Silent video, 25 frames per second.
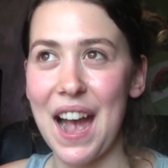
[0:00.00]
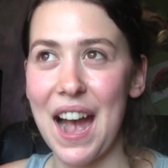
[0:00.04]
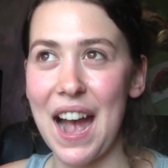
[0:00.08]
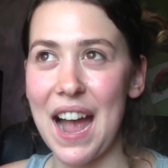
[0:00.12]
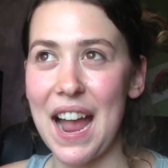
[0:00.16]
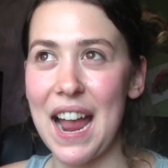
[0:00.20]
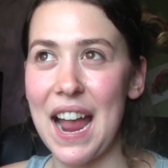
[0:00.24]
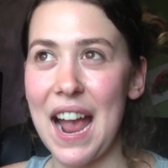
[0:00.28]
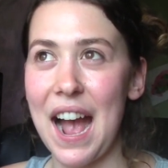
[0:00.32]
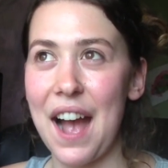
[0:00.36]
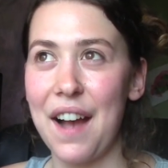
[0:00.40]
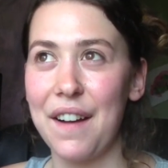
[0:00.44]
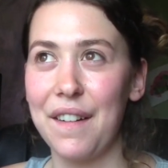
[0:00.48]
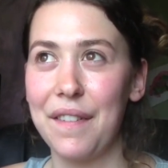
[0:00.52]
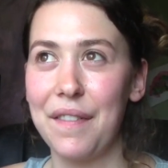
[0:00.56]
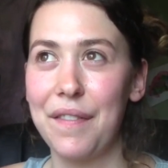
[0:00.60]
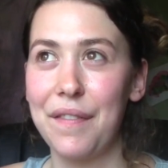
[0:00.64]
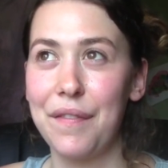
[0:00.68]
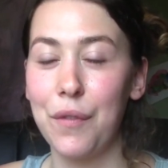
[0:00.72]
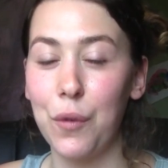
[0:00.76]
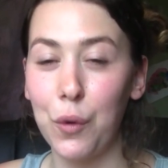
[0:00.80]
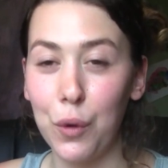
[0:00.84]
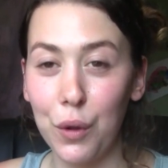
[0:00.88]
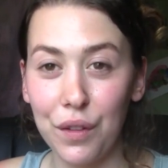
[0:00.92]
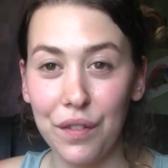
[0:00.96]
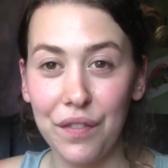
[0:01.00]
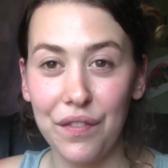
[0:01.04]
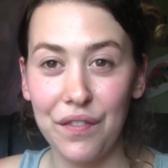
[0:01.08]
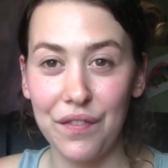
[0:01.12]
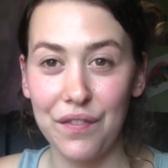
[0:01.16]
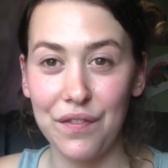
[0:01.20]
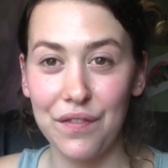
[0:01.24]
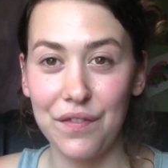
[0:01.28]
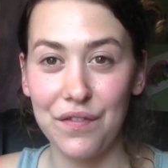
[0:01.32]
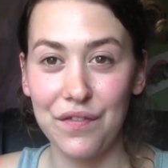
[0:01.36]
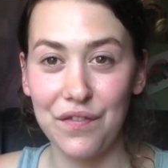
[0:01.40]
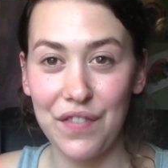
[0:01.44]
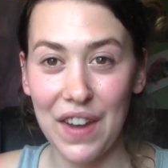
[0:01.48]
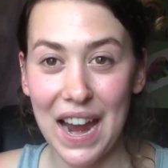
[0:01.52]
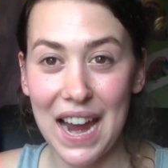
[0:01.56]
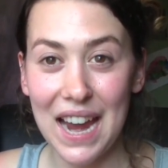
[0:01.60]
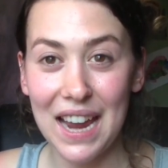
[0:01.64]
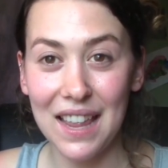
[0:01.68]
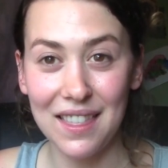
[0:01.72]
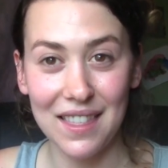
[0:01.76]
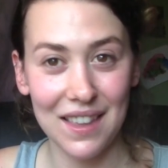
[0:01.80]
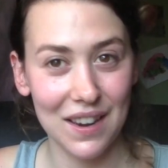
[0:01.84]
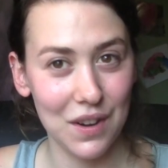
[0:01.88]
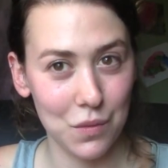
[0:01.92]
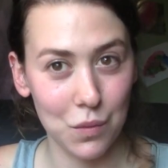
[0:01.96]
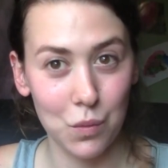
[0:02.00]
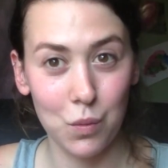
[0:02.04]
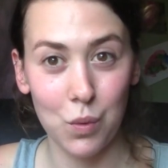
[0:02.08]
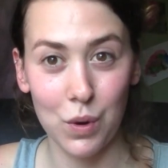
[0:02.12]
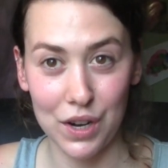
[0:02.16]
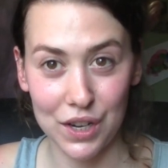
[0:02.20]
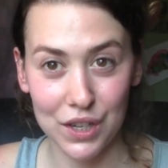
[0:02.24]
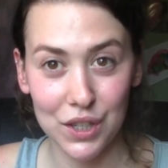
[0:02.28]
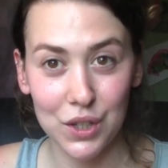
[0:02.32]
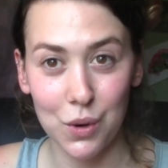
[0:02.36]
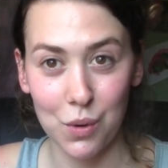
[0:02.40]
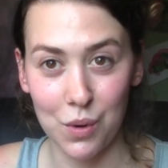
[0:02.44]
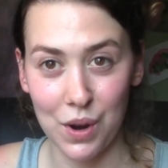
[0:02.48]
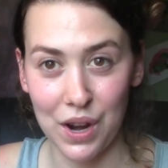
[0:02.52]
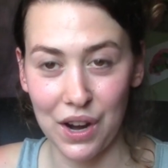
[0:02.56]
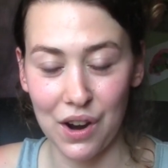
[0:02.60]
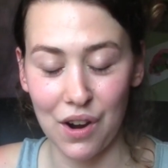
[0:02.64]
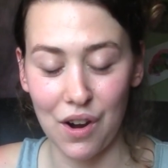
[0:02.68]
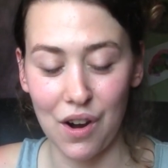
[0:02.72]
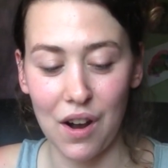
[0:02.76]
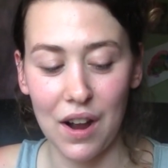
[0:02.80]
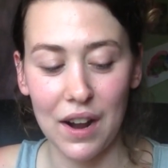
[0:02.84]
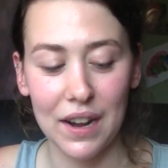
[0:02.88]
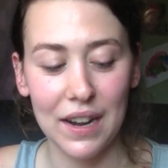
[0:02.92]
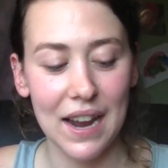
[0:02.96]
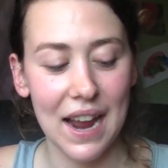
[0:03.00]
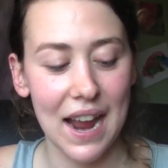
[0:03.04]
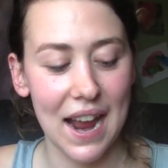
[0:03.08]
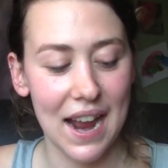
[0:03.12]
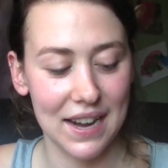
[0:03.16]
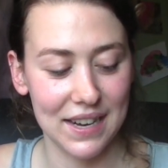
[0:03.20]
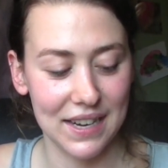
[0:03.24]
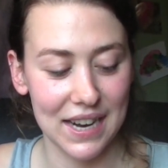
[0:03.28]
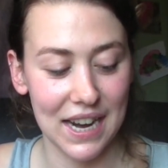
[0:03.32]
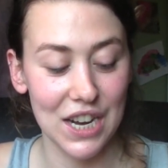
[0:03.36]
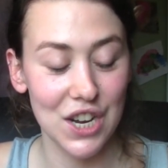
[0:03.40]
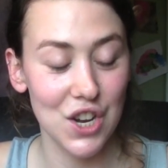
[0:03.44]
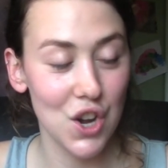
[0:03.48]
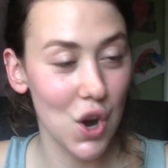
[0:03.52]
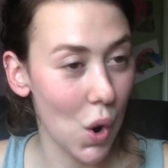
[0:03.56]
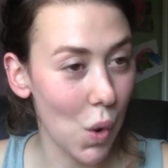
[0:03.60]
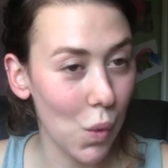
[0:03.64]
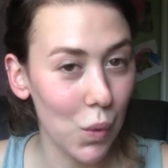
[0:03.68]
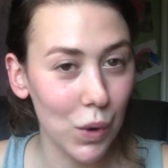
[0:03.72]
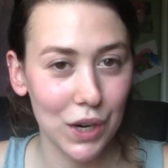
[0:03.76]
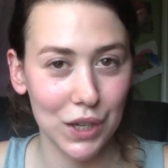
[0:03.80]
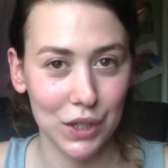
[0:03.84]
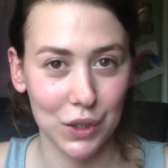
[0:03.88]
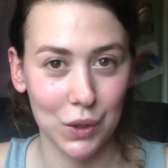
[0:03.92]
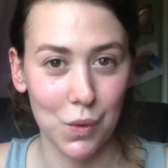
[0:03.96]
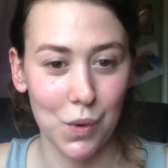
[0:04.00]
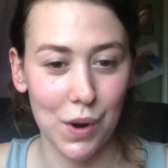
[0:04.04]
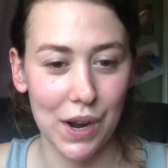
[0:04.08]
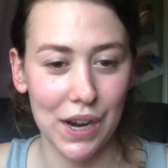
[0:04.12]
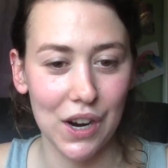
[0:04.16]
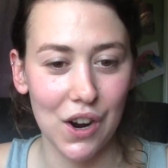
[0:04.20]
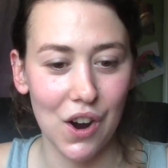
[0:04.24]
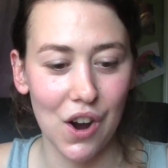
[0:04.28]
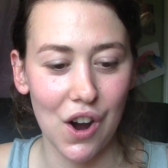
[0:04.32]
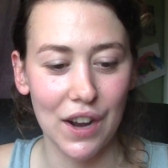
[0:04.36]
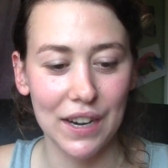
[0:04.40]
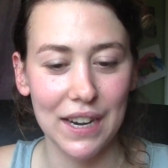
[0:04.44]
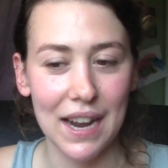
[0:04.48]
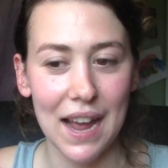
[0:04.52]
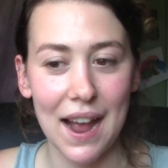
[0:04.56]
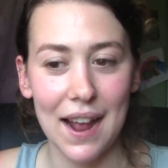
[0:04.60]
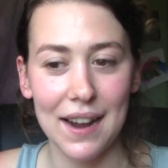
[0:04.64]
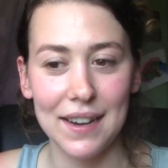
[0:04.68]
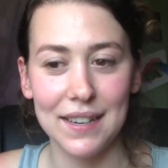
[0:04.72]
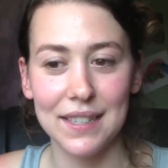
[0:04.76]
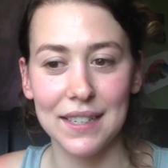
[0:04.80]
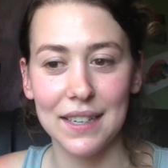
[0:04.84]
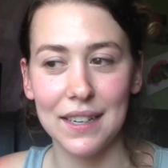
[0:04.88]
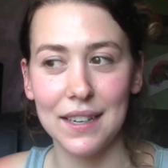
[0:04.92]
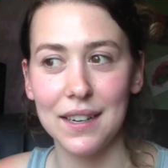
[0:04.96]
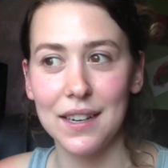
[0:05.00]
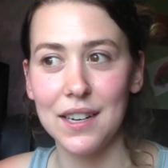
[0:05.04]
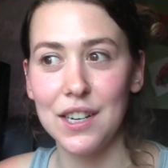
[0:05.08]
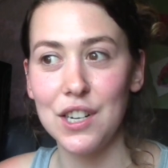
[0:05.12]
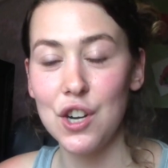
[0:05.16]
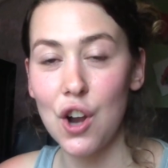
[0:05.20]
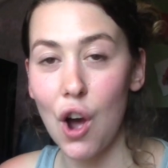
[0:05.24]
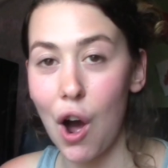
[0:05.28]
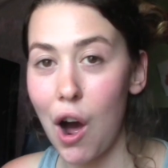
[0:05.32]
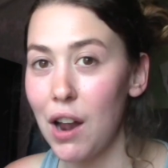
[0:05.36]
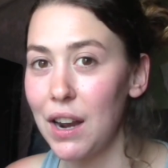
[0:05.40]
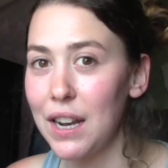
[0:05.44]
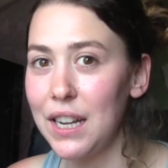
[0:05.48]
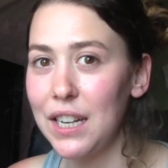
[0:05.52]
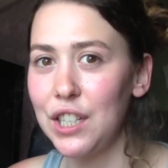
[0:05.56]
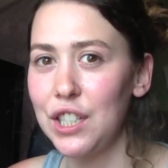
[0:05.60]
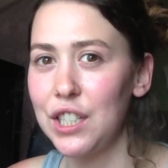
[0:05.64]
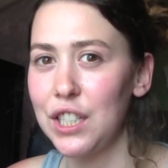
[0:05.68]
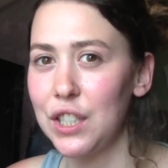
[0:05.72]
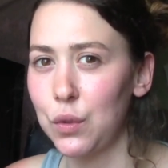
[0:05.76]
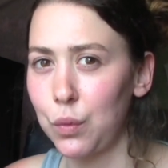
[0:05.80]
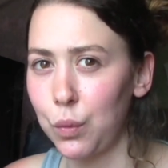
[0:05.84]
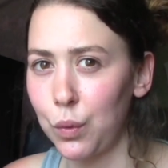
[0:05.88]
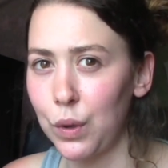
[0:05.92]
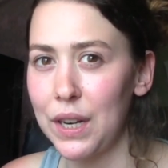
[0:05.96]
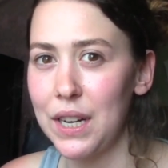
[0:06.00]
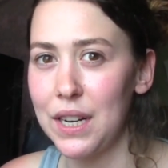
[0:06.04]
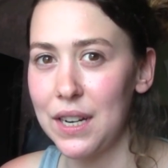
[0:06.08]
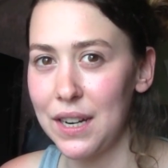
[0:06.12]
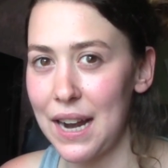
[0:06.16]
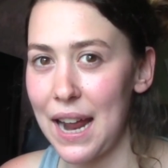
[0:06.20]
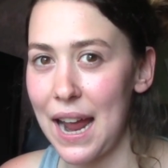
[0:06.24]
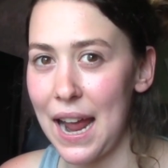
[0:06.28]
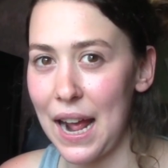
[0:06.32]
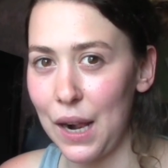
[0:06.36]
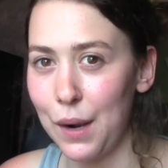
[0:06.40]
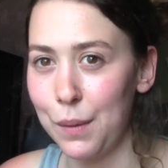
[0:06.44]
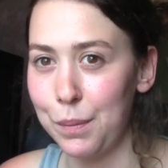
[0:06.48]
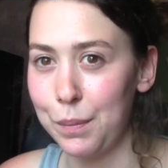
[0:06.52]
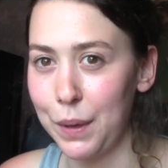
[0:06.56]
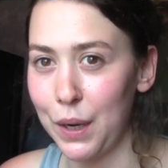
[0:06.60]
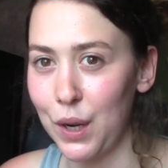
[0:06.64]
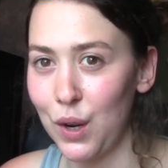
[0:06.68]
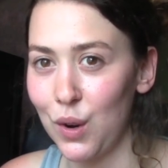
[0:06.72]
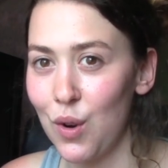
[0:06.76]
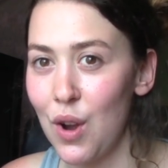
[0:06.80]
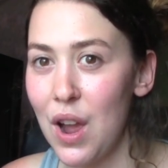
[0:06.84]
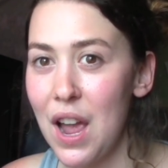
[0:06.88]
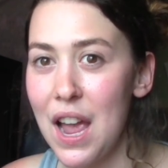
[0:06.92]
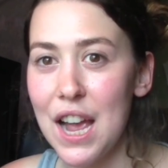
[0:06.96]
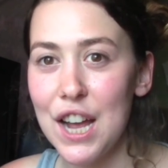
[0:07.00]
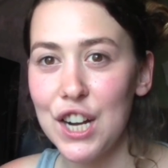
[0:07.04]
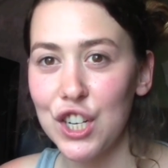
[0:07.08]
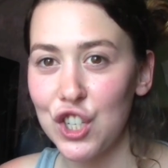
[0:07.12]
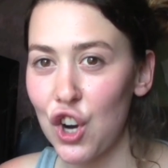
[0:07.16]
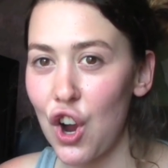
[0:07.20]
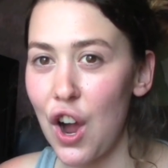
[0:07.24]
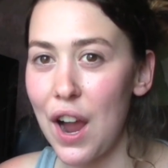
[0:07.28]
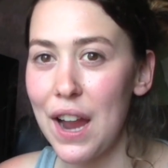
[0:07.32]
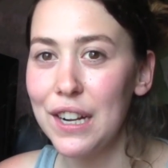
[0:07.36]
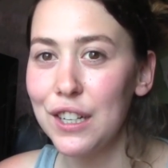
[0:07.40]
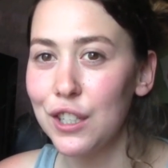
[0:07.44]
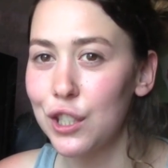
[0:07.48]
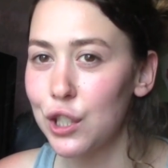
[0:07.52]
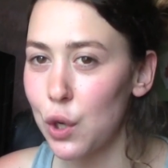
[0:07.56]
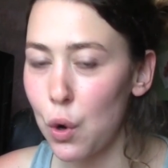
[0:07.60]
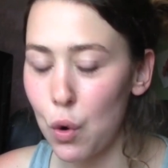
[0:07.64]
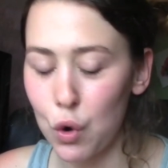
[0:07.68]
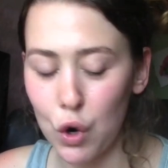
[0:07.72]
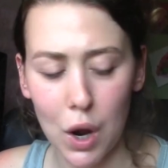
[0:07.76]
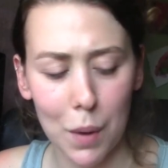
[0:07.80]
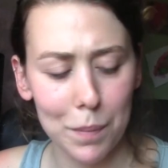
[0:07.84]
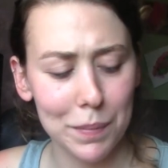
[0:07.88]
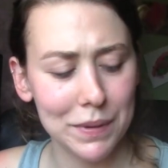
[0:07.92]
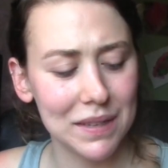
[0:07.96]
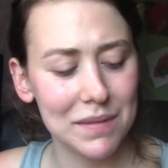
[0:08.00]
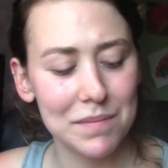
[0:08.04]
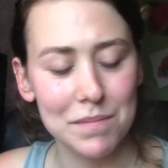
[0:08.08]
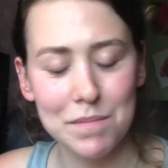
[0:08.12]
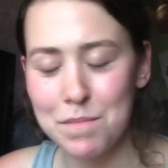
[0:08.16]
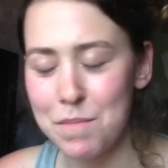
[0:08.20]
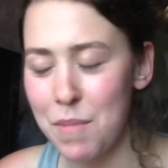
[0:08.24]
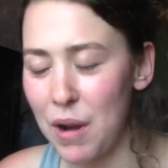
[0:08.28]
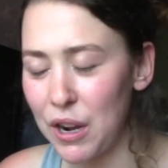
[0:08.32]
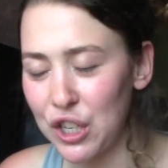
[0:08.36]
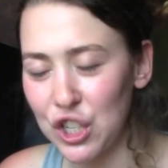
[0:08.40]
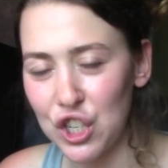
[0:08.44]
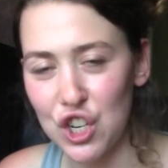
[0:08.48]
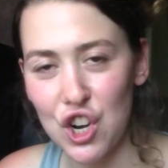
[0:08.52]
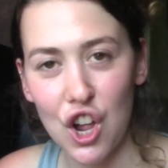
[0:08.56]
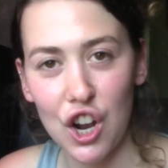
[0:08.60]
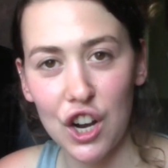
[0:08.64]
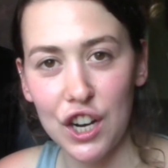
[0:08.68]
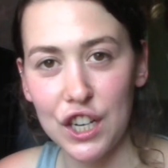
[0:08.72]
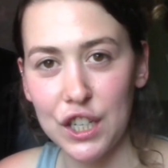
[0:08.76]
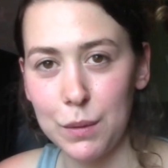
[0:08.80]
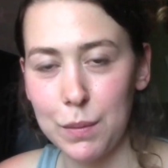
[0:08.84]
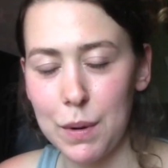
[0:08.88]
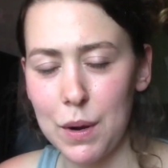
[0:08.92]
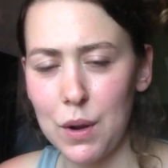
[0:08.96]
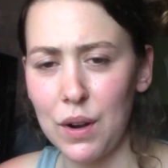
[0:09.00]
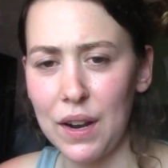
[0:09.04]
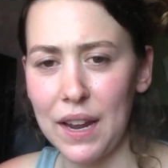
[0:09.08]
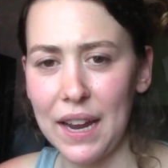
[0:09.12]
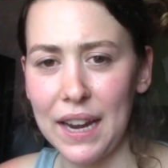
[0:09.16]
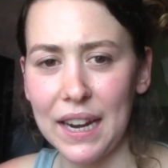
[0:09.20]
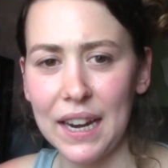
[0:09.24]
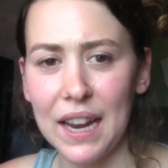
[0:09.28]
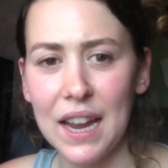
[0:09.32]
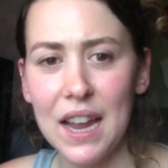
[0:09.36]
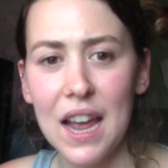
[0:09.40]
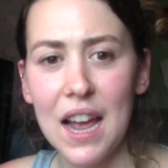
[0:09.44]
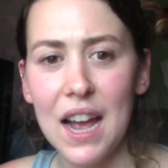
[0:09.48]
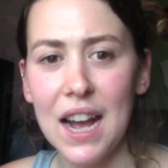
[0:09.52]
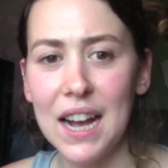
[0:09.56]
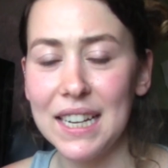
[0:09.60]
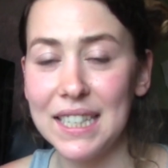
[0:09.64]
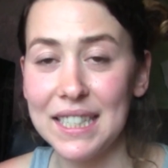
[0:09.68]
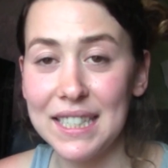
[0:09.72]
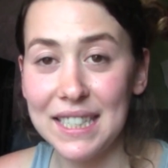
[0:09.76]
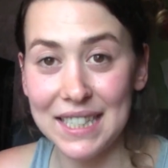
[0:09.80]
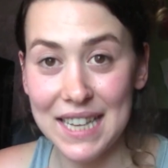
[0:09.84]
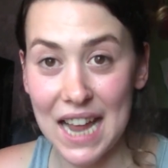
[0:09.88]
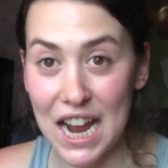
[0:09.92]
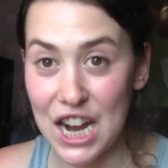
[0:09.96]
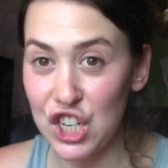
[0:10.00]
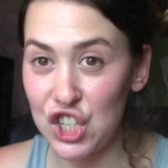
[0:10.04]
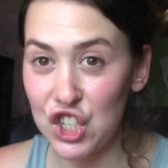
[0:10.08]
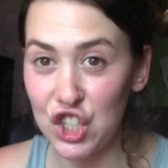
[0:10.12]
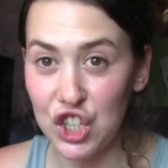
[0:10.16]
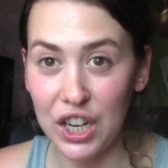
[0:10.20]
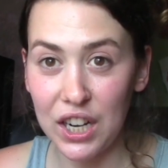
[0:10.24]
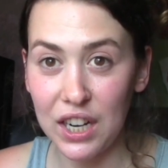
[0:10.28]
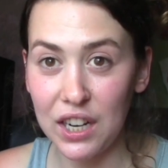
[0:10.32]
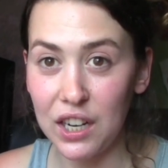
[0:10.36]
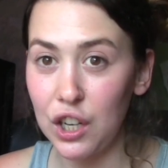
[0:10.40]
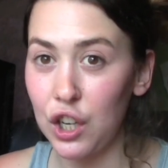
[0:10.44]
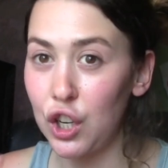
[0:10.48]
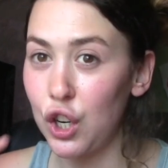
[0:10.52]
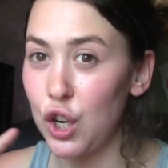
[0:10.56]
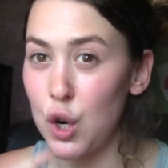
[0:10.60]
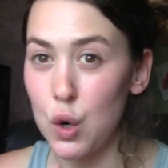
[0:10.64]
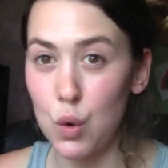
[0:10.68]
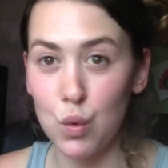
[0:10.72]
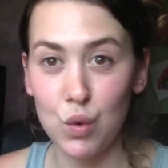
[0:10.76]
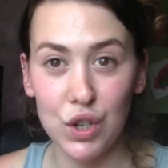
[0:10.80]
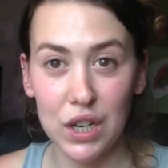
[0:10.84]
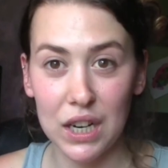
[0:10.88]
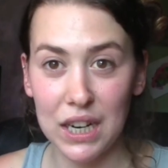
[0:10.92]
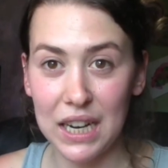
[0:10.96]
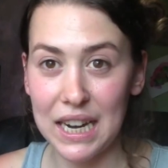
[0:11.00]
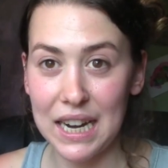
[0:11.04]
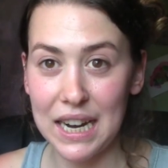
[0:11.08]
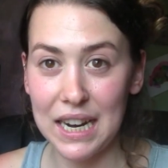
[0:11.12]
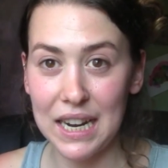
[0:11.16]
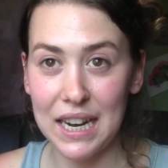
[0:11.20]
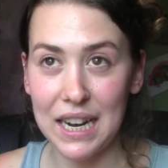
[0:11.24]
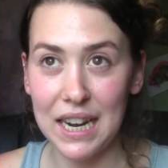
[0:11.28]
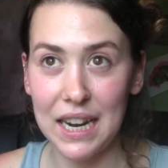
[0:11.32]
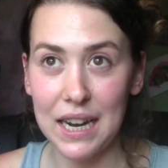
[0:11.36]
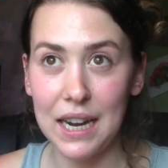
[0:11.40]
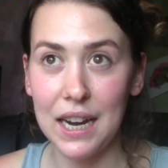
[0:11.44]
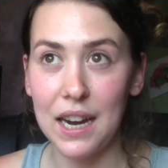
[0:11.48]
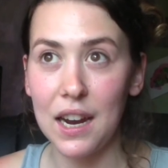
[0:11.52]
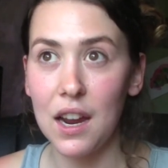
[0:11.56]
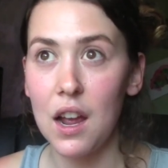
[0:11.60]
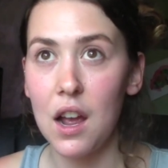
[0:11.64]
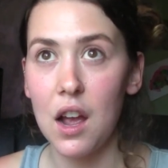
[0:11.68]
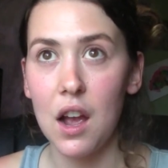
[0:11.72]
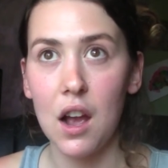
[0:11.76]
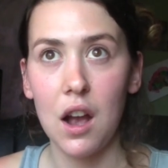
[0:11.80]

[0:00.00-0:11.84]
I have full faith in what is going on, and I know what is going on, and knowledge is really going to help you. Try and soak up as much knowledge about like ascension, Kundalini,